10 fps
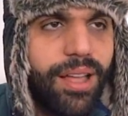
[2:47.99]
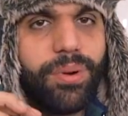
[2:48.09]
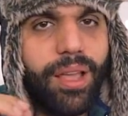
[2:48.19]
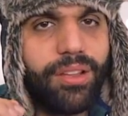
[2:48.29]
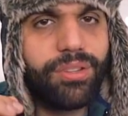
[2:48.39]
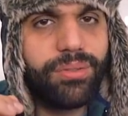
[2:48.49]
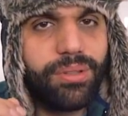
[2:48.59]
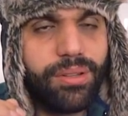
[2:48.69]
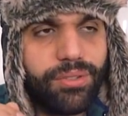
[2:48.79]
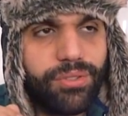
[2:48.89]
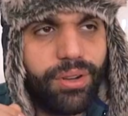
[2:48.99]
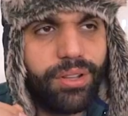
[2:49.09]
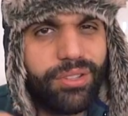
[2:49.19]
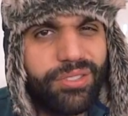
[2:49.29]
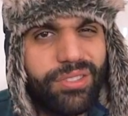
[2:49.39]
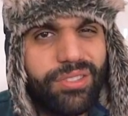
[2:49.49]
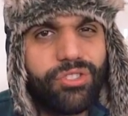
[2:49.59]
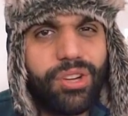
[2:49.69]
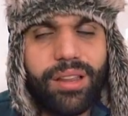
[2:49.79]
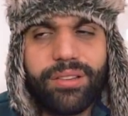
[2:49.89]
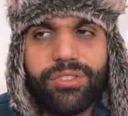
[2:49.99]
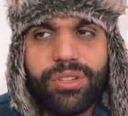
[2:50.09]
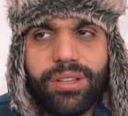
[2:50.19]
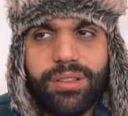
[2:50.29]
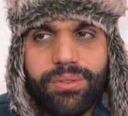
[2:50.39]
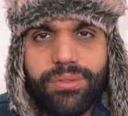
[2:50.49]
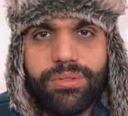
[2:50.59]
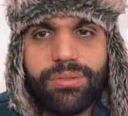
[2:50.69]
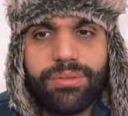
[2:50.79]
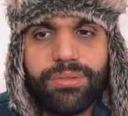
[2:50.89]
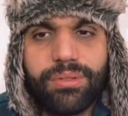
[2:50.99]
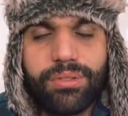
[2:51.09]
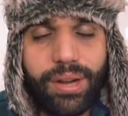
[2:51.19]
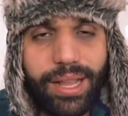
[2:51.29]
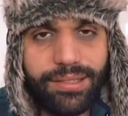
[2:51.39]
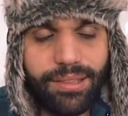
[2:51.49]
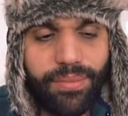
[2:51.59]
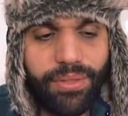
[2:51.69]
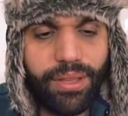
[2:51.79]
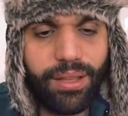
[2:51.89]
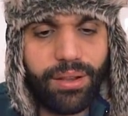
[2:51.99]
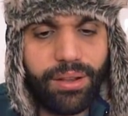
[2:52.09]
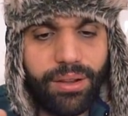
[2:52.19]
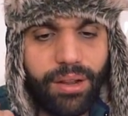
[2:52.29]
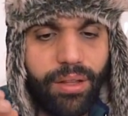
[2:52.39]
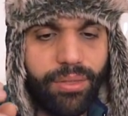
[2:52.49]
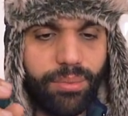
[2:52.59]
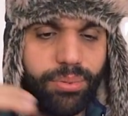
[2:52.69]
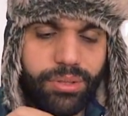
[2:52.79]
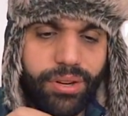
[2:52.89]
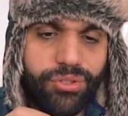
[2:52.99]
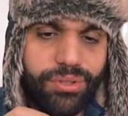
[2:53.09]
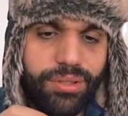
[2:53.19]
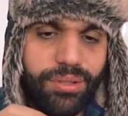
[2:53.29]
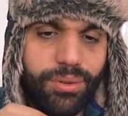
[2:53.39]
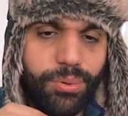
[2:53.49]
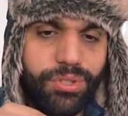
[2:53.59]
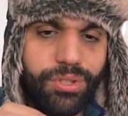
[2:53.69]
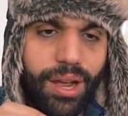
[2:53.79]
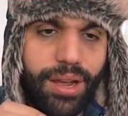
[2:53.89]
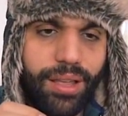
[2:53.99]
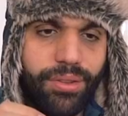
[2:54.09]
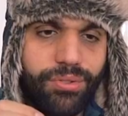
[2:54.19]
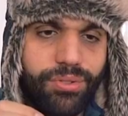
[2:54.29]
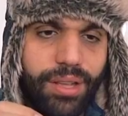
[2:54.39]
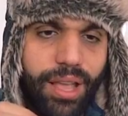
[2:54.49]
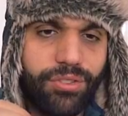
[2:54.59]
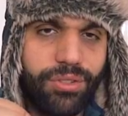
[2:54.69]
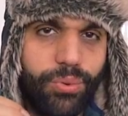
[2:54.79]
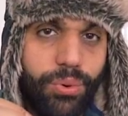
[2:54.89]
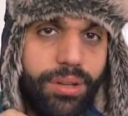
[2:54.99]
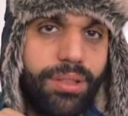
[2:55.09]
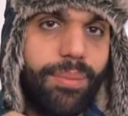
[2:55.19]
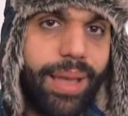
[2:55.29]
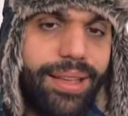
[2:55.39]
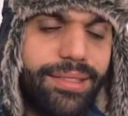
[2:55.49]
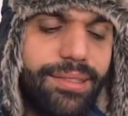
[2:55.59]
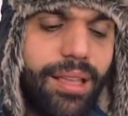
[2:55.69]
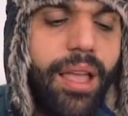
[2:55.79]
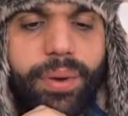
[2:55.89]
What I actually really enjoy, because it's challenging you to create something under pressure, which I usually actually work the best.